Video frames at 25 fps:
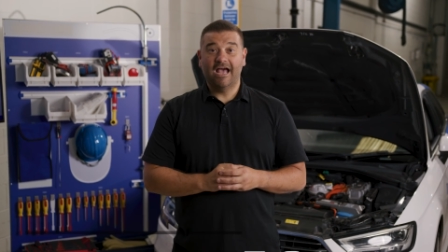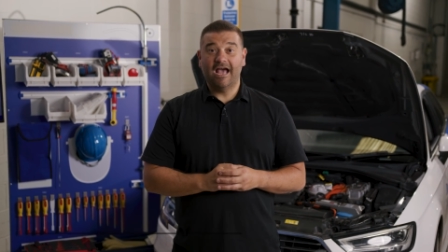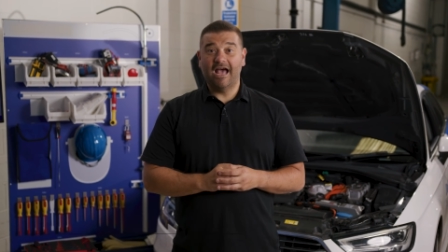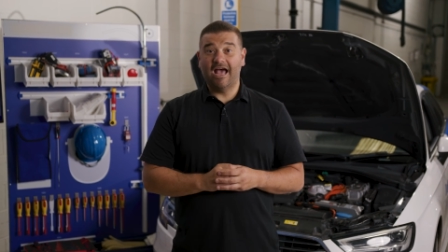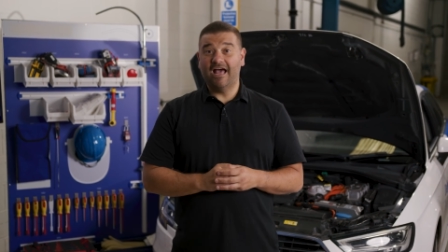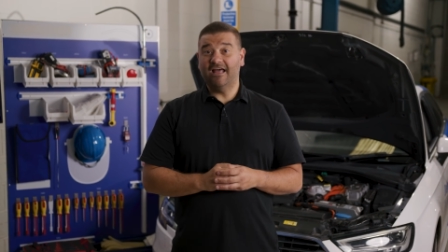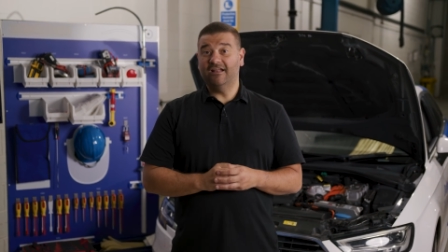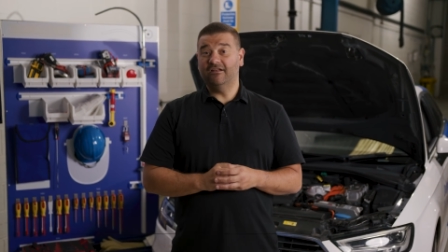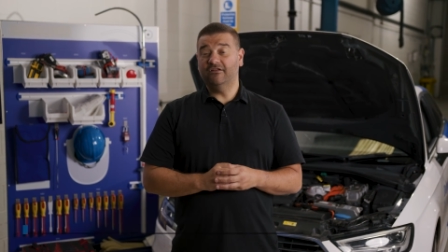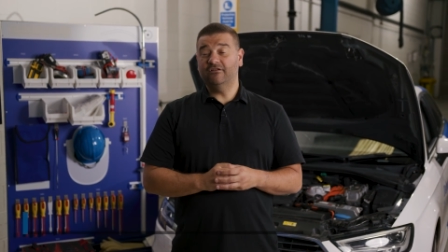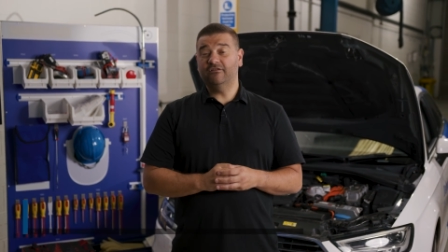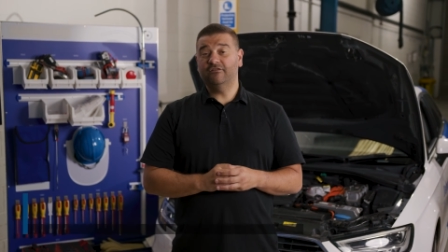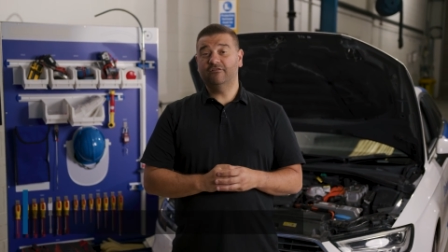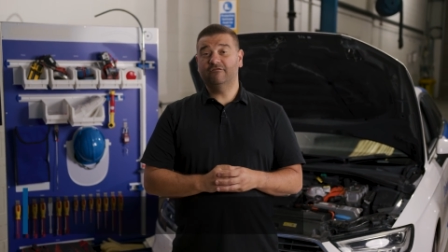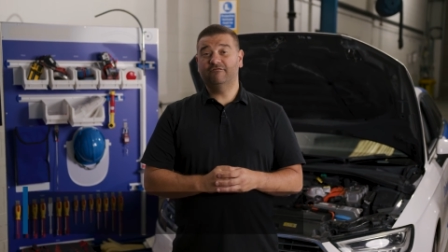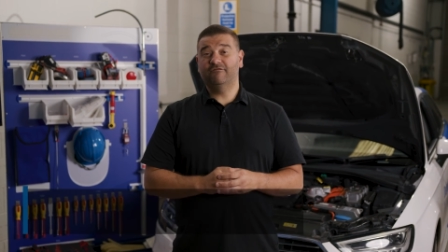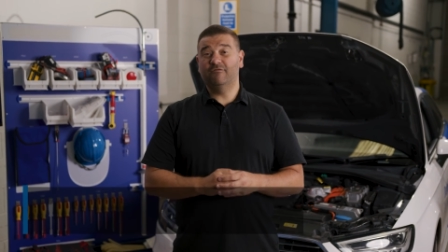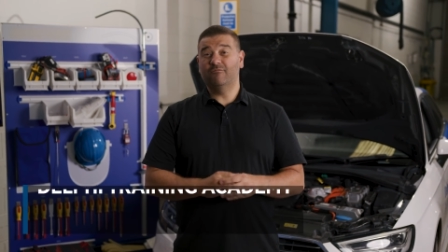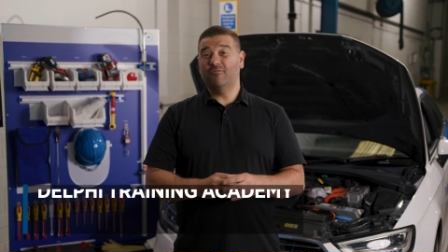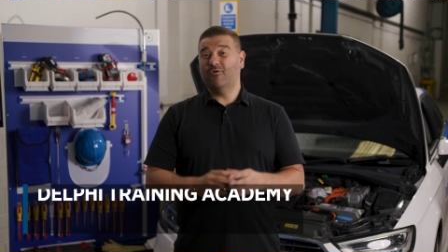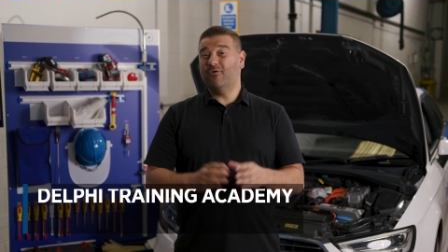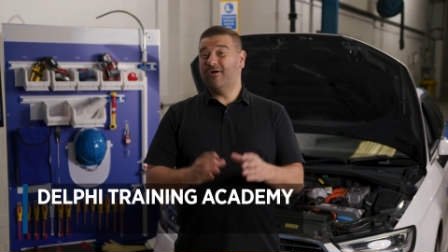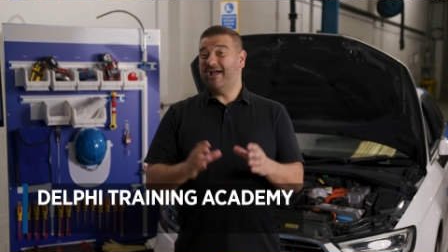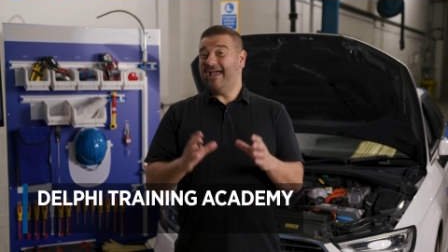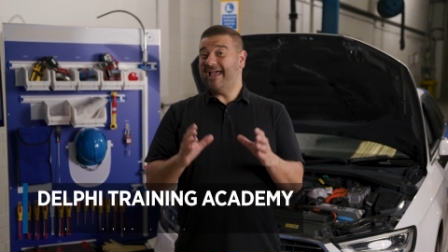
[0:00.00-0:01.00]
And
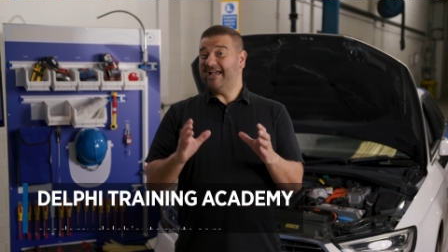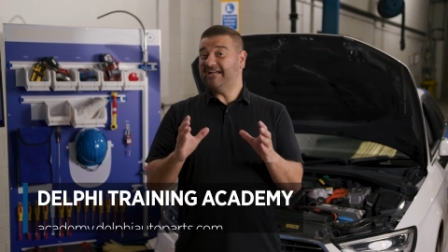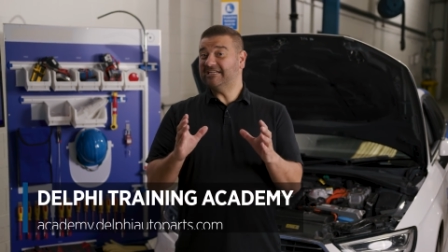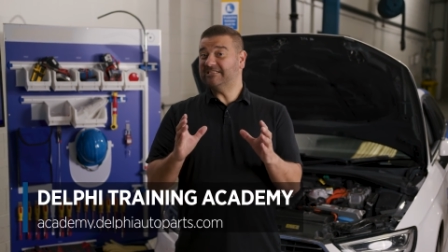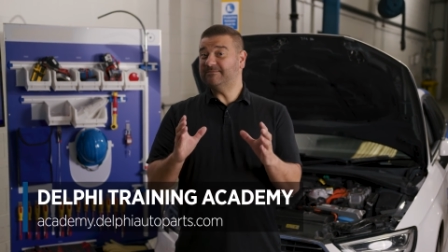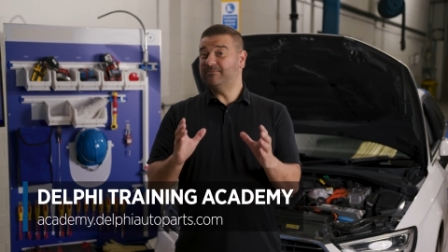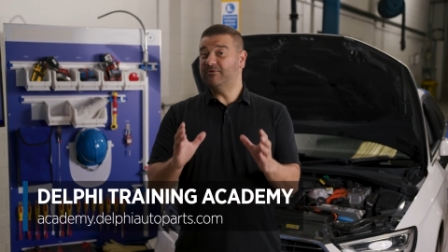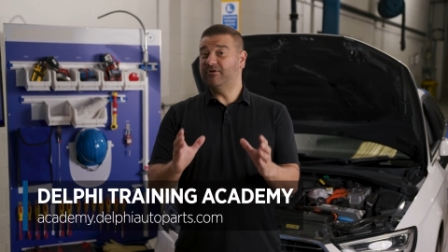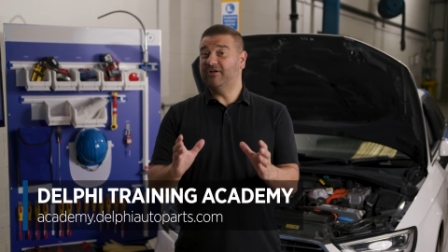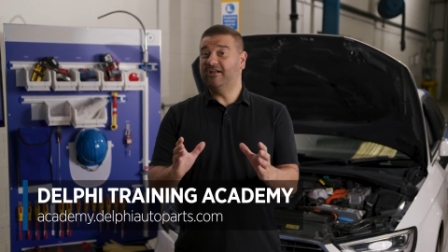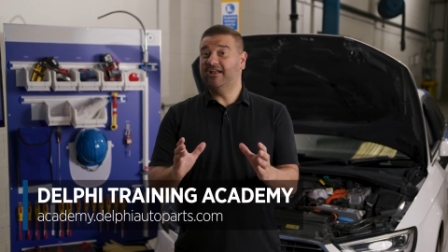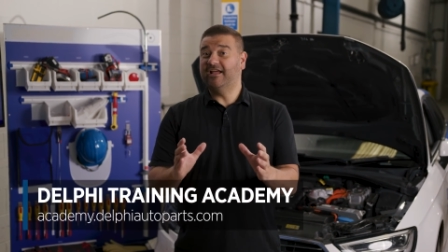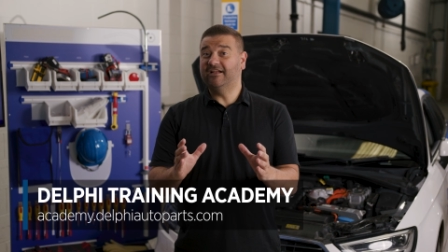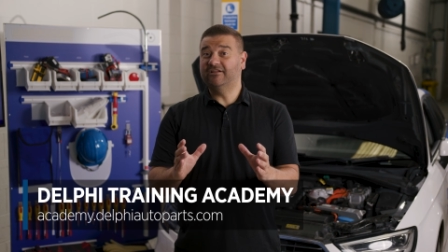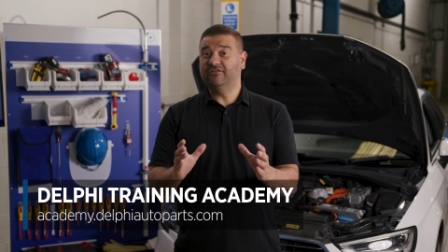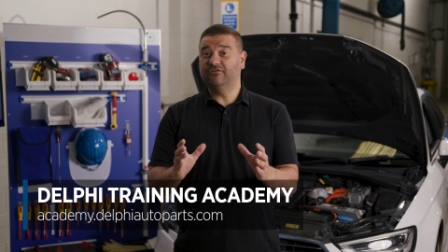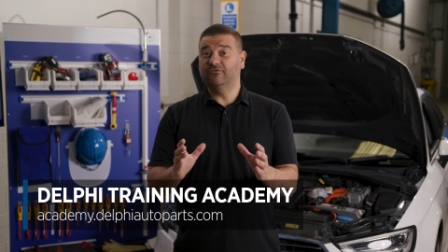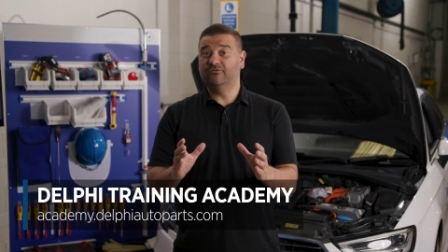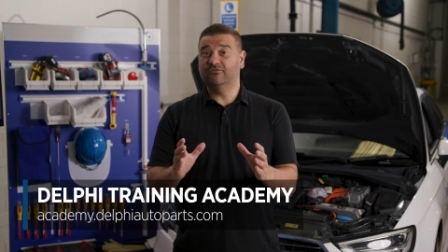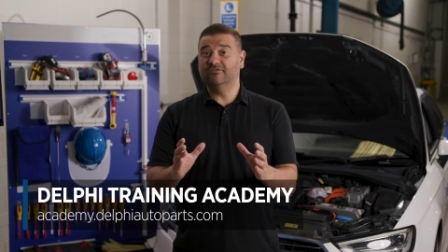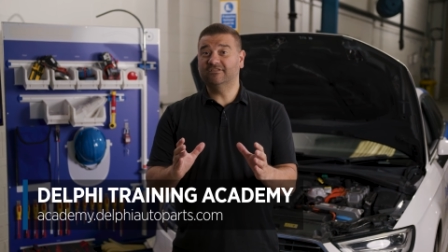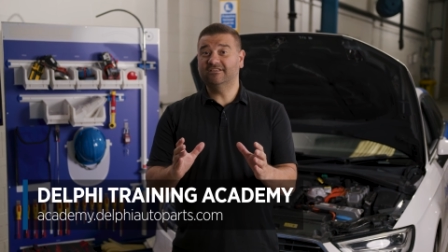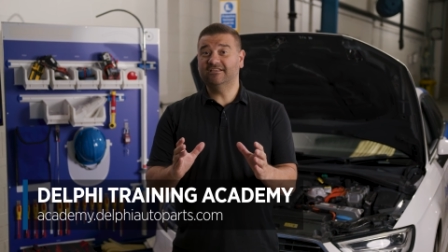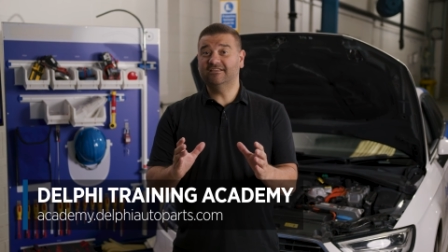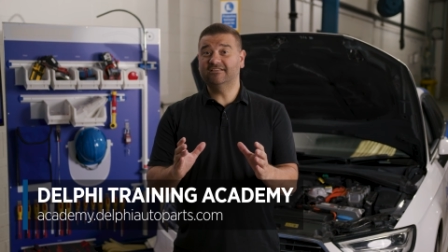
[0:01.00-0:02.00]
for more expert-led
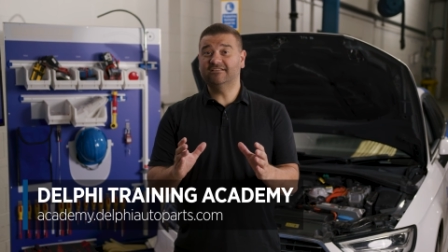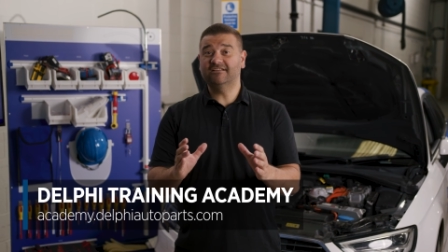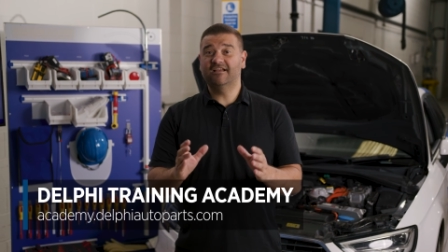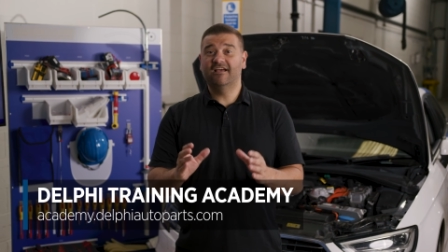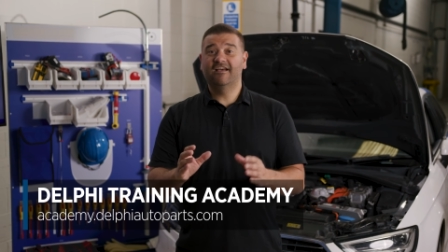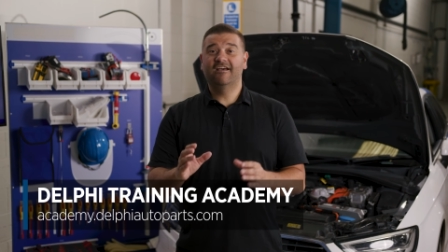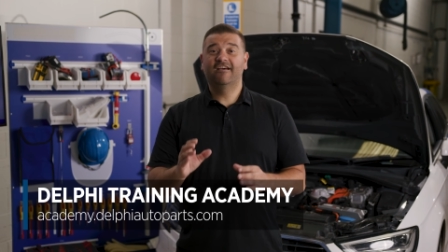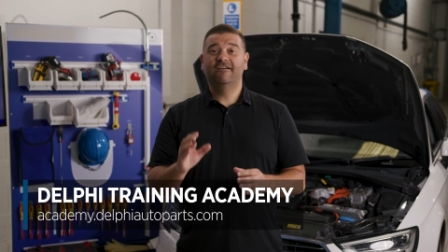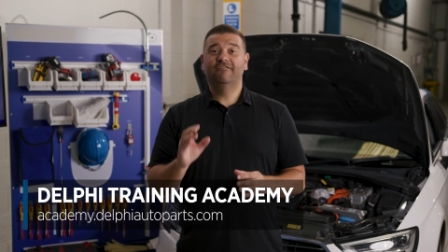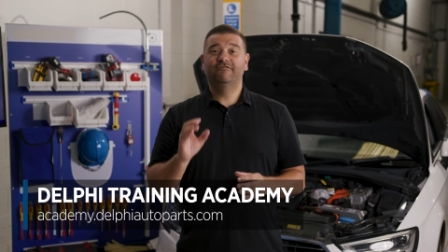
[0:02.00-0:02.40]
courses,